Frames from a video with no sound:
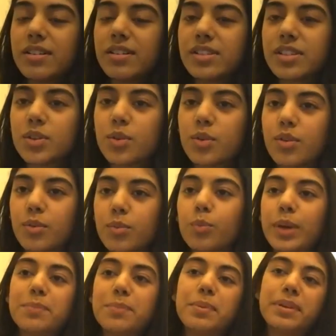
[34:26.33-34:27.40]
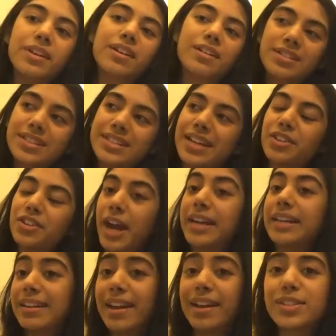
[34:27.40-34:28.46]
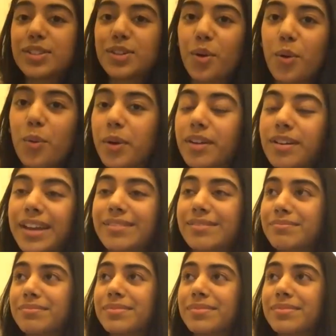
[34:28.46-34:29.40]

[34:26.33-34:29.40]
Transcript: So we'd be the girls like right next door with like,